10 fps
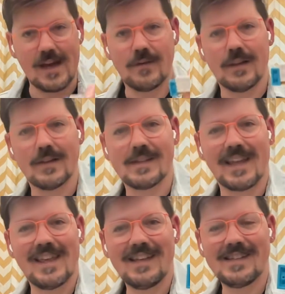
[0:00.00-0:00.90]
down, it looks
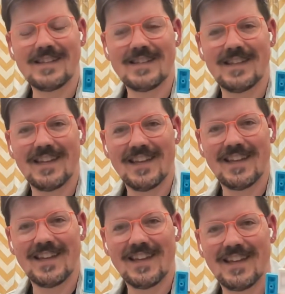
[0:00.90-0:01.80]
like this.
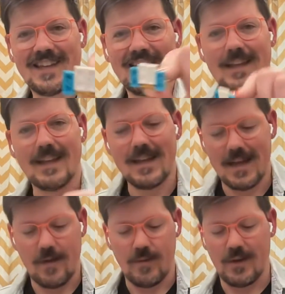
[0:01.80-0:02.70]

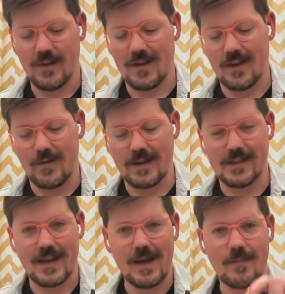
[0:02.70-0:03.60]
And when you look at it right
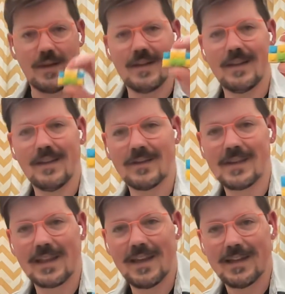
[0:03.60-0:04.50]
side up, it looks
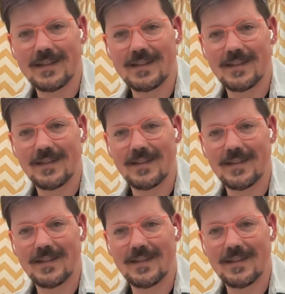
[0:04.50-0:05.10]
like this.